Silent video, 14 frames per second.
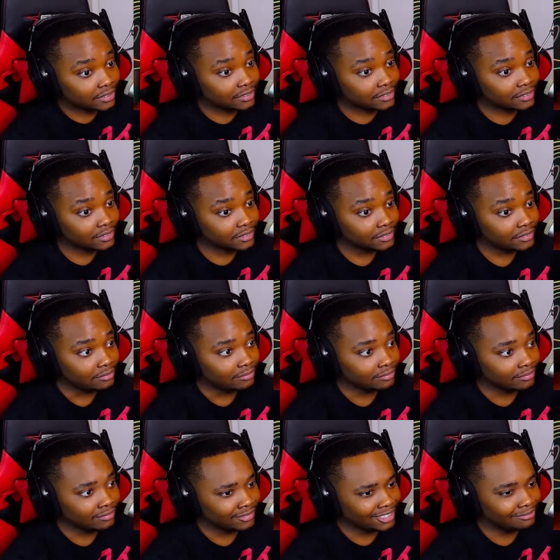Leave me
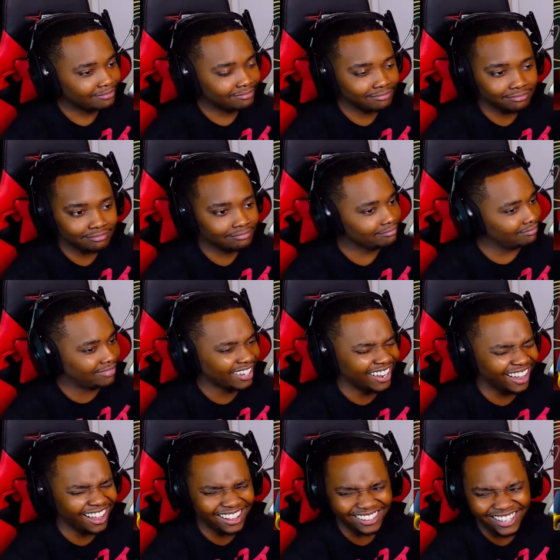out of it.
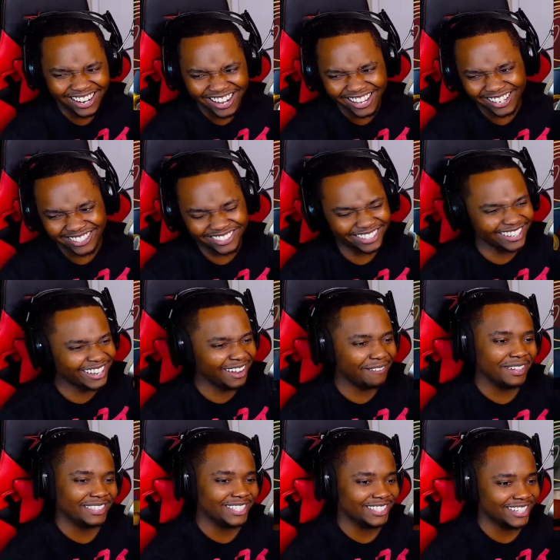Nigga said, "How about
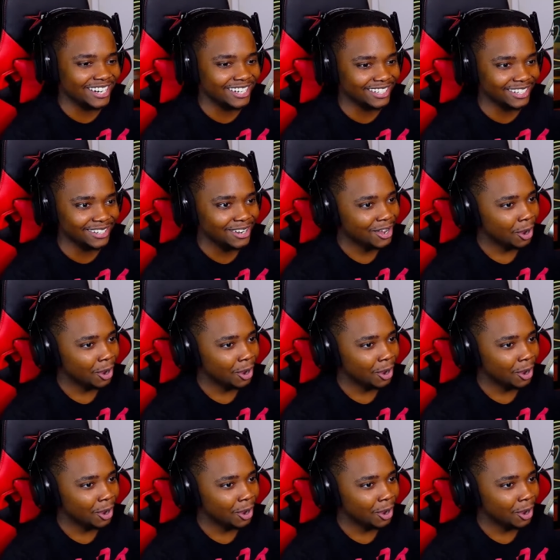the snitches?"